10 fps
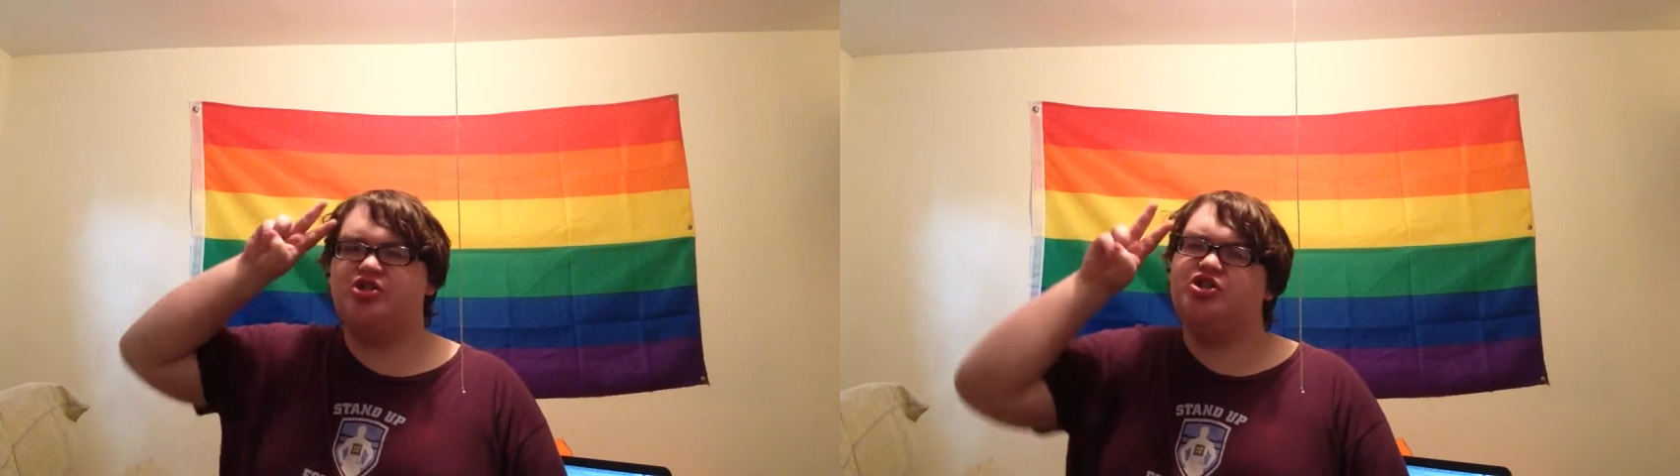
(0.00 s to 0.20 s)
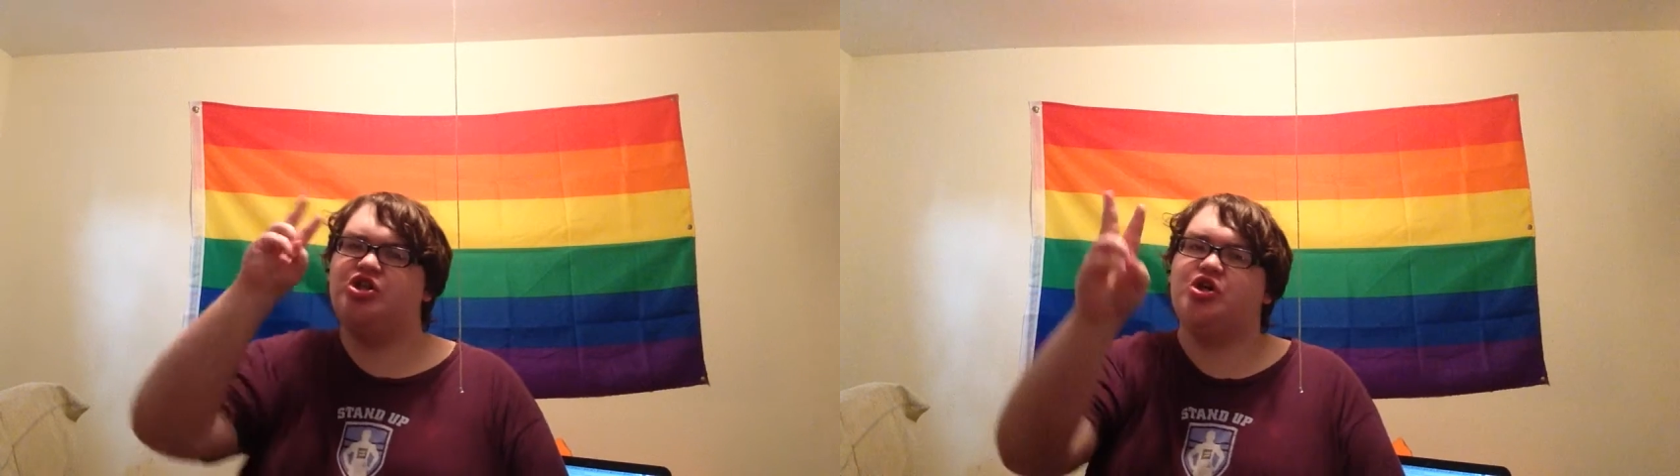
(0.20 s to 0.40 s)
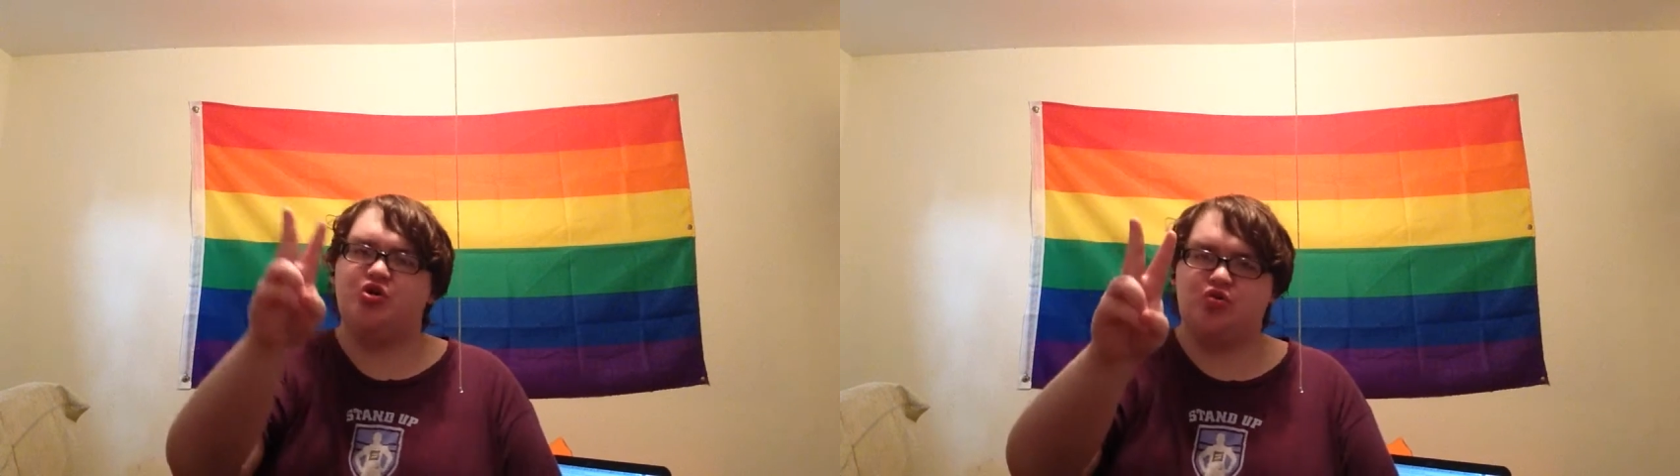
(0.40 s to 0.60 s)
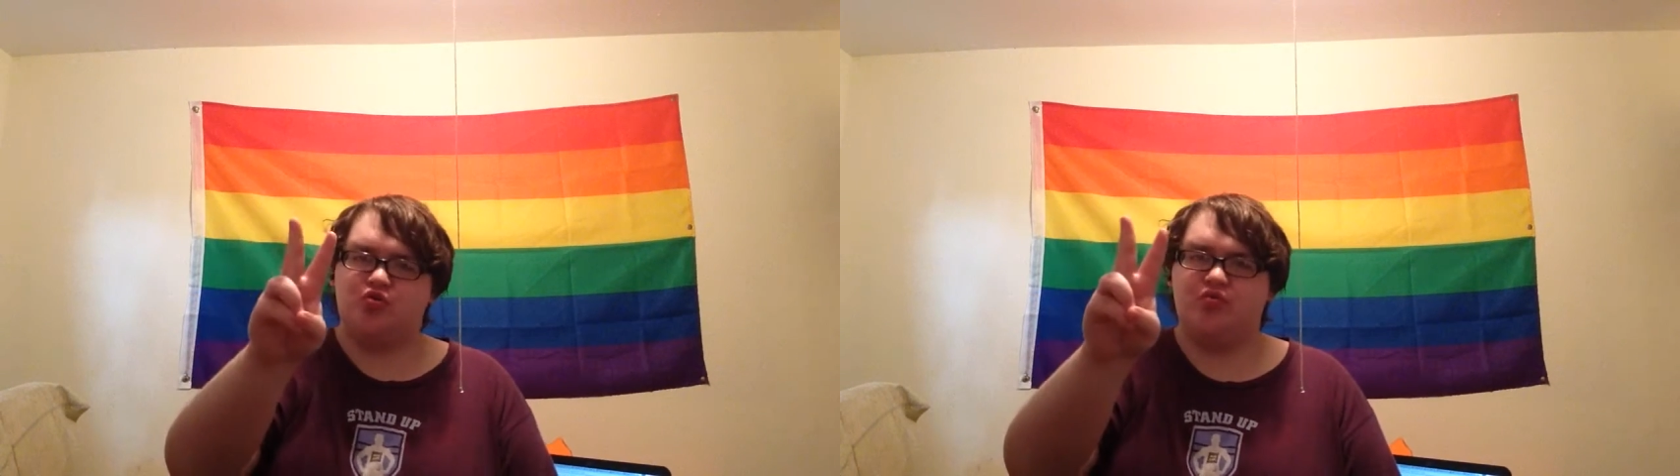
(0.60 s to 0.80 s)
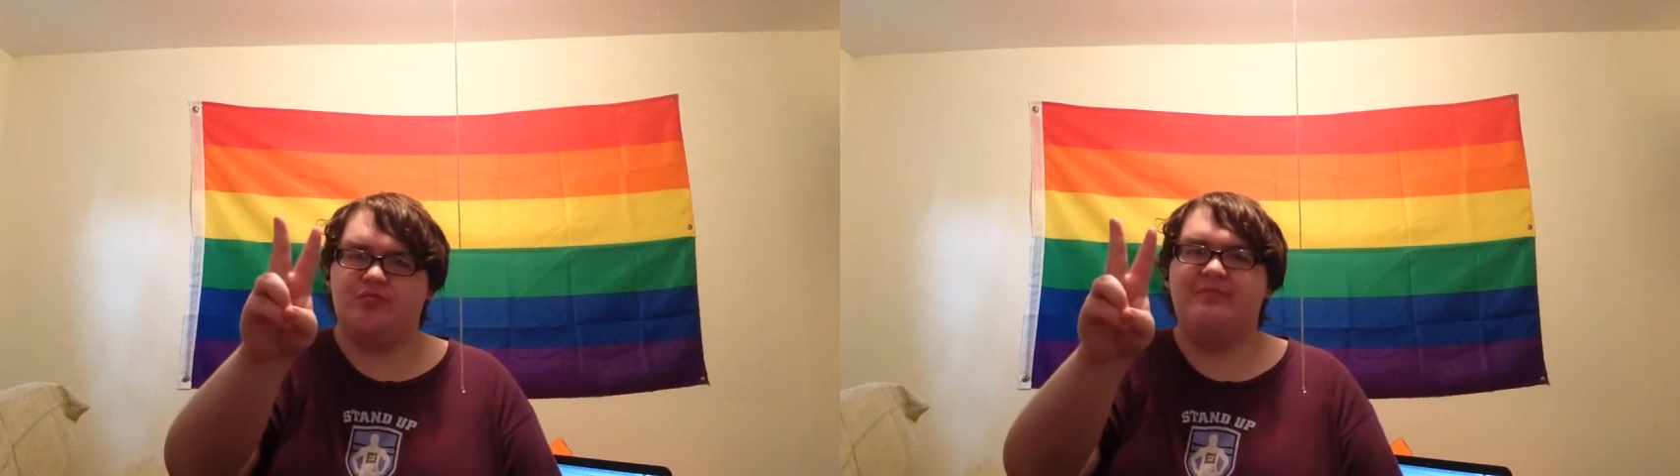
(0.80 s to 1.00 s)

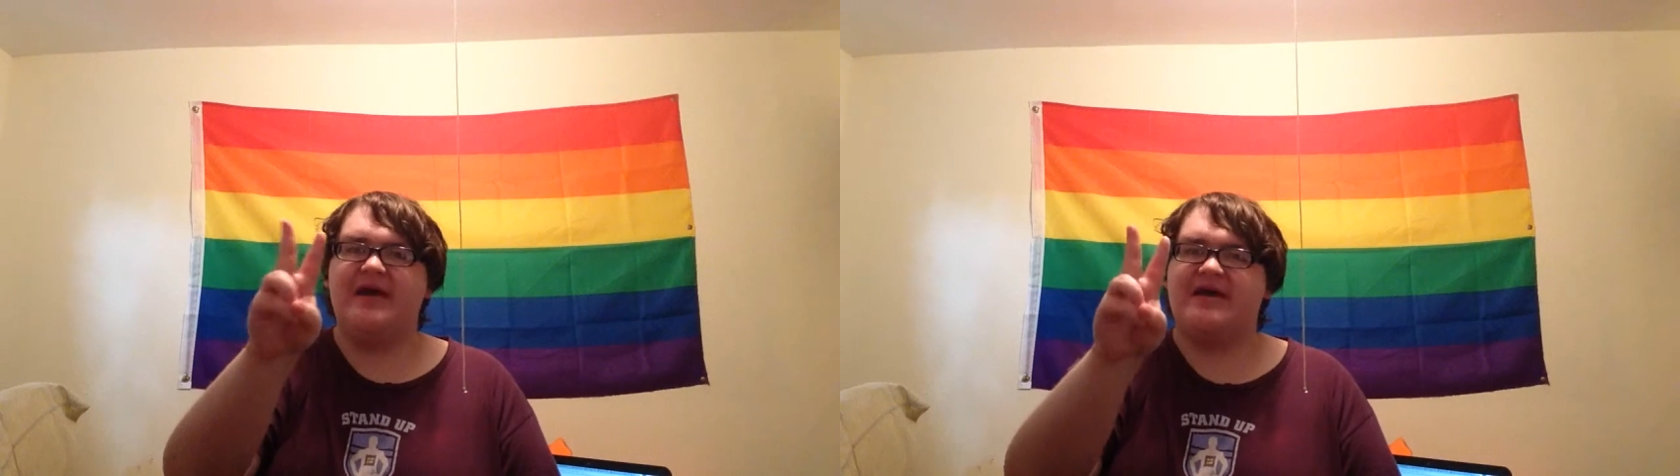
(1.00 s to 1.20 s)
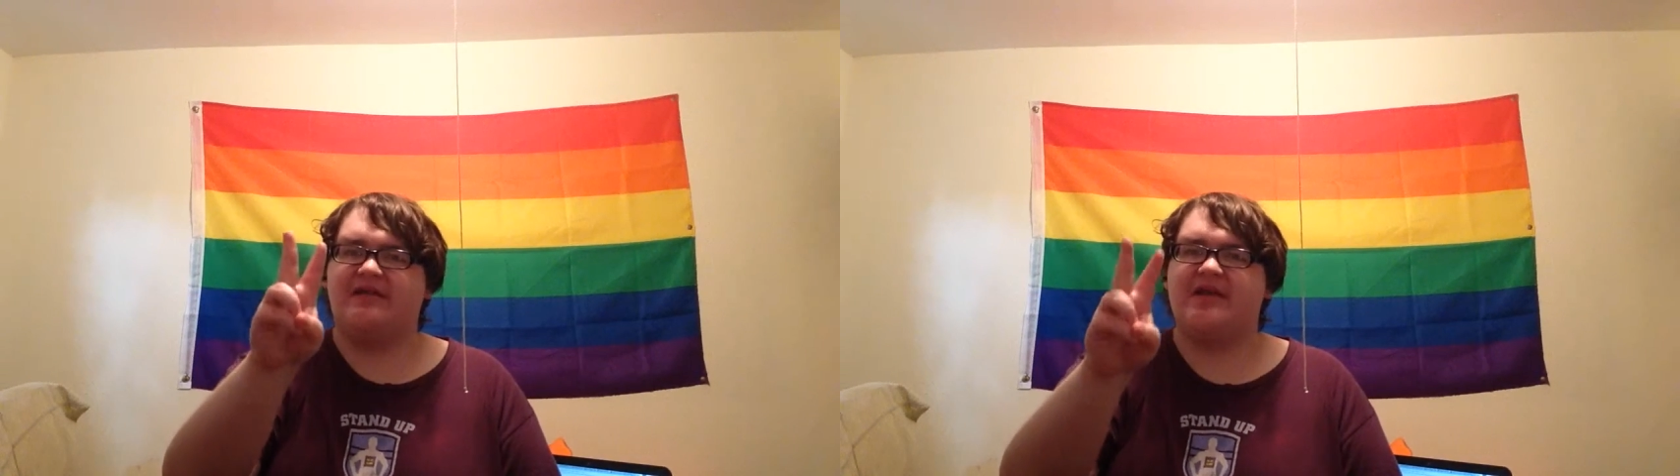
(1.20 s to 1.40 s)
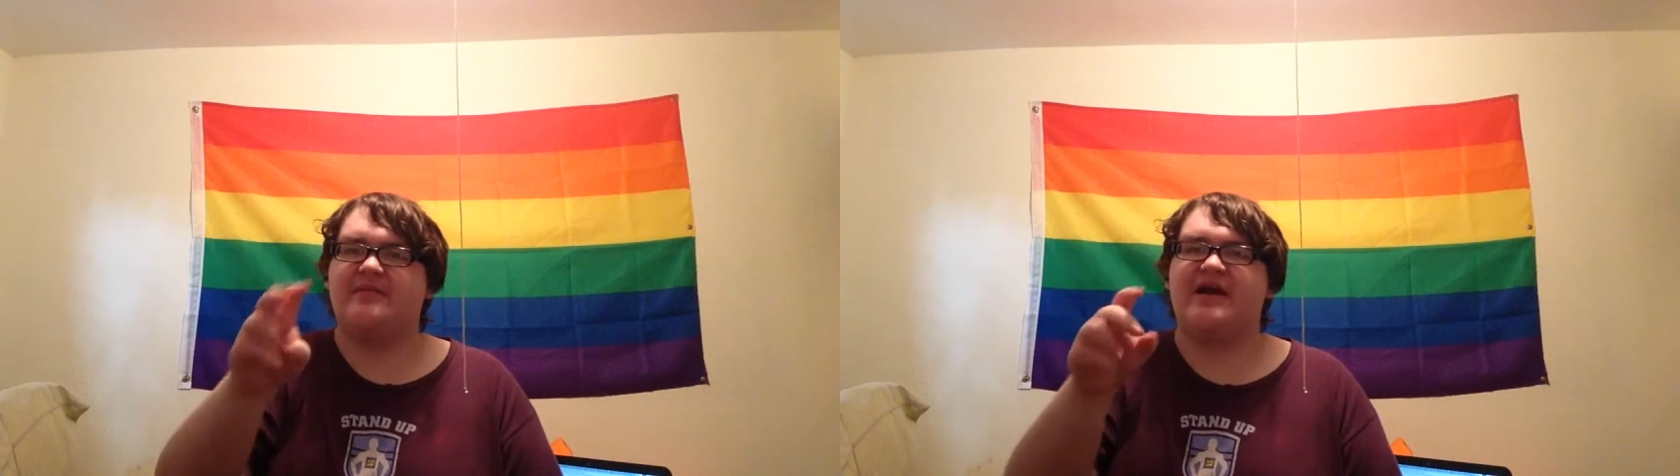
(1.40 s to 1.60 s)
two mainly,